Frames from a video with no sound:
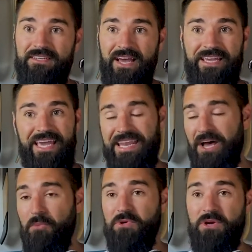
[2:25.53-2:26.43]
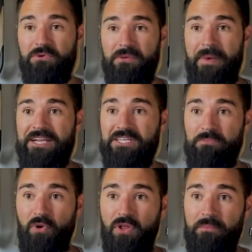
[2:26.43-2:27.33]
I can't help you here with a magic
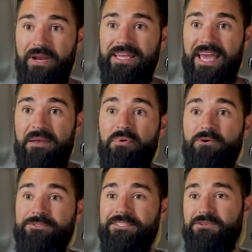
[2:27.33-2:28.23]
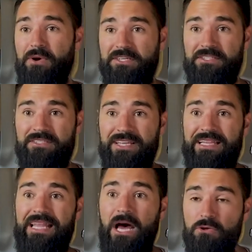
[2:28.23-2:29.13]
bullet, but I can pose these questions and
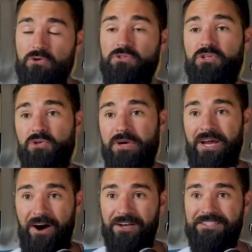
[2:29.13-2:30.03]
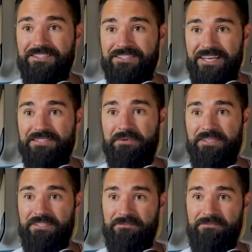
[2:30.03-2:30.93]
allow you to do an honest assessment.